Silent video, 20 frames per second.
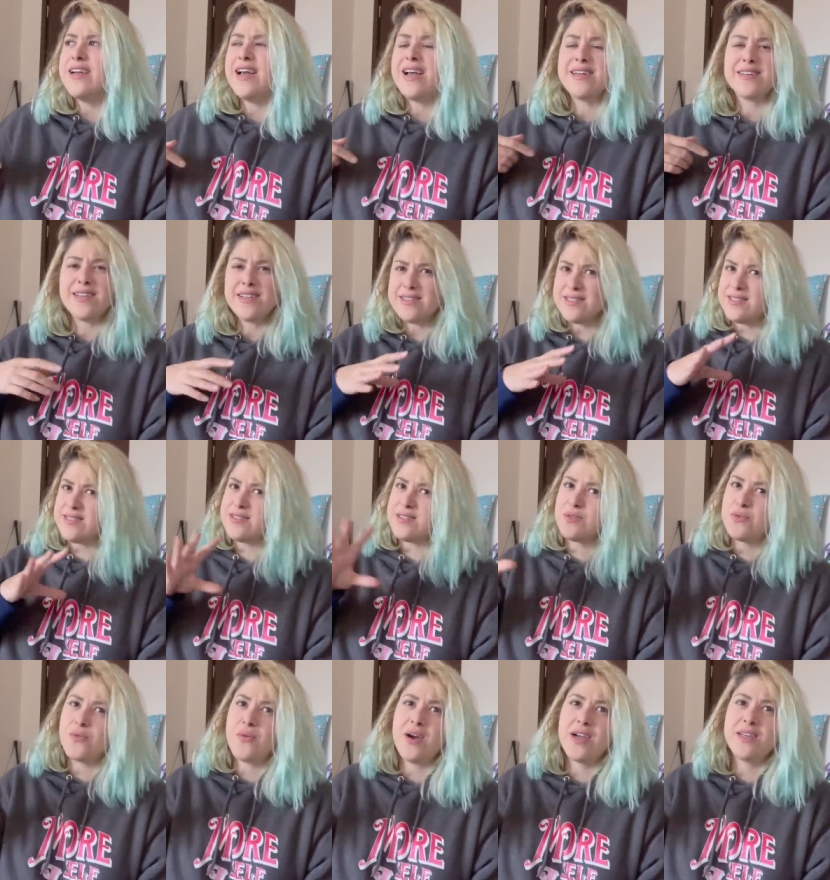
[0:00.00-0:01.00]
And it's
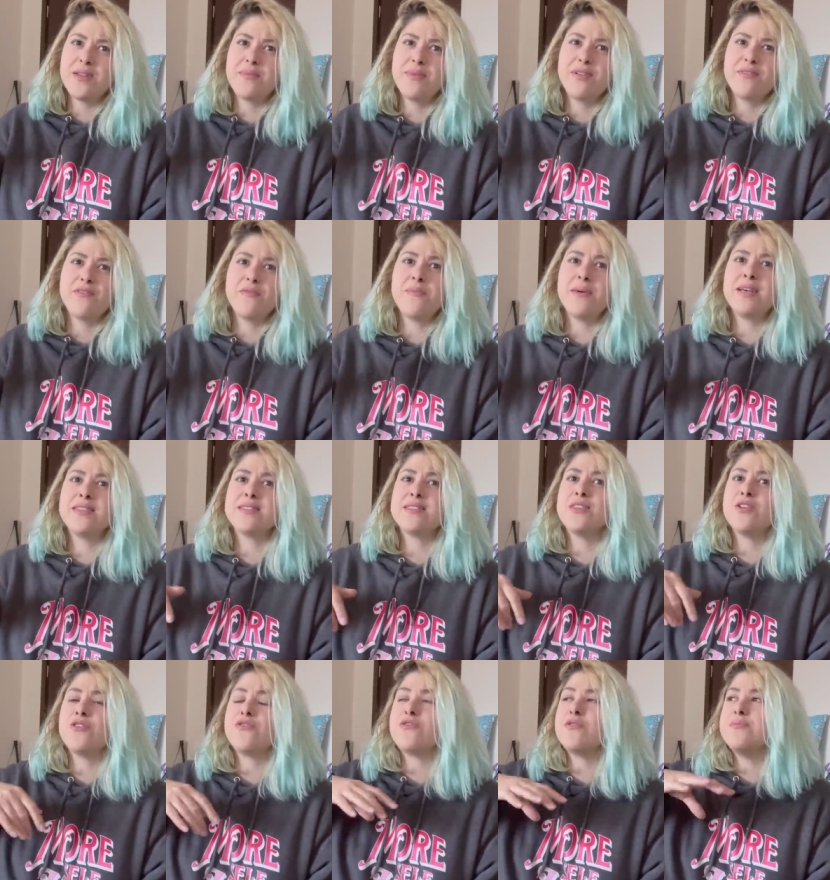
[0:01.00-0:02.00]
quite a bit of a mess.
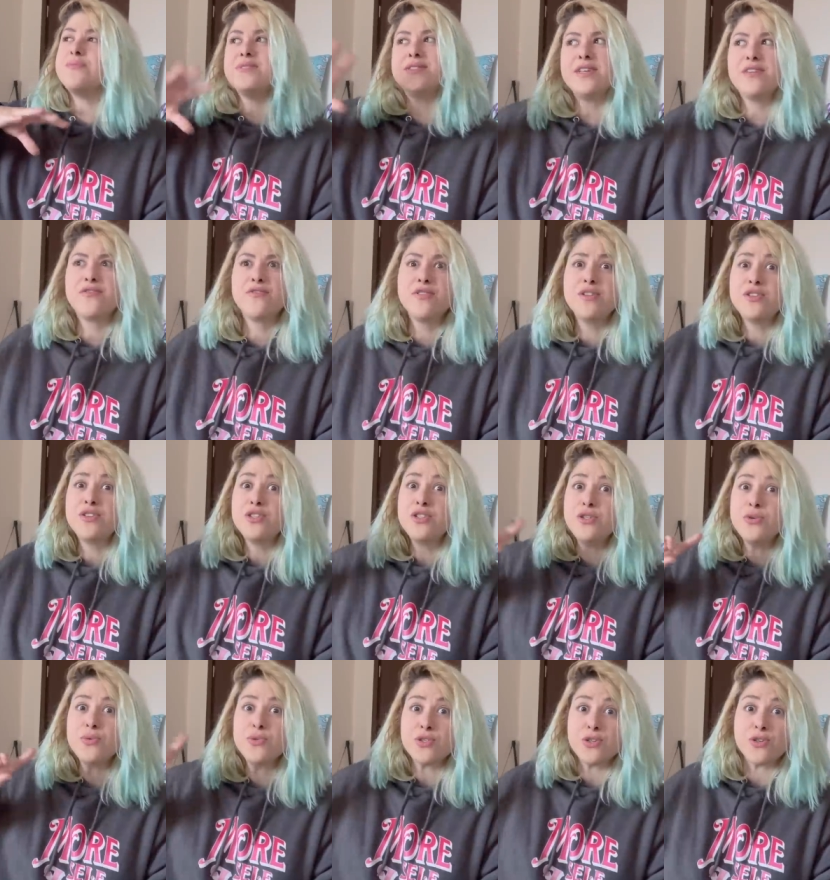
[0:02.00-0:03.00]
They're from different
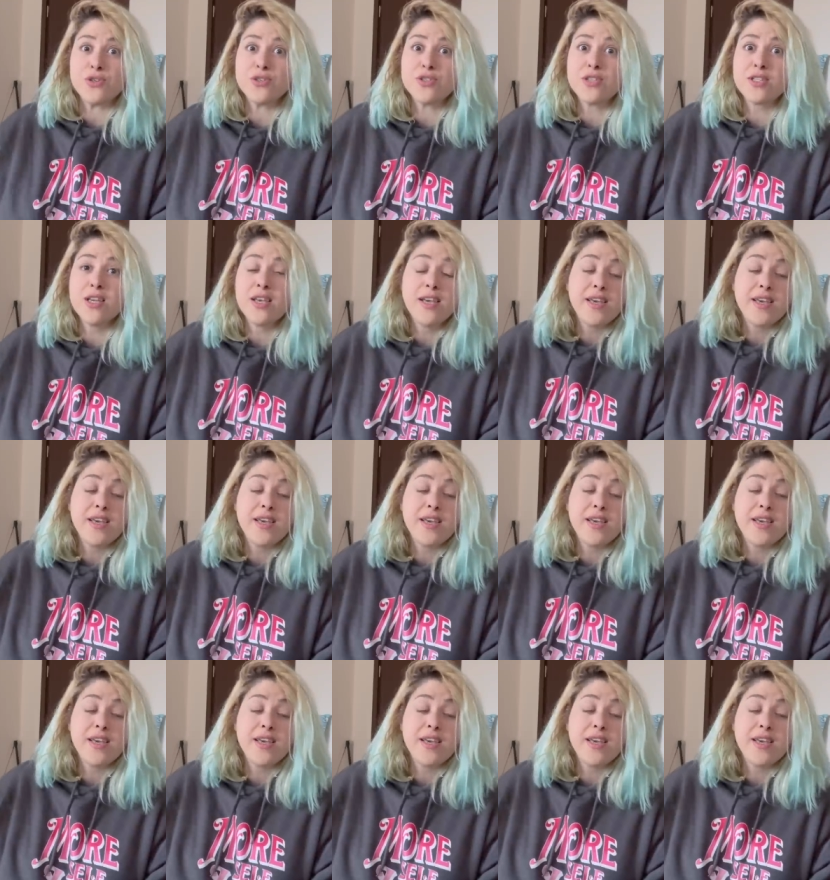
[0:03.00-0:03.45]
users.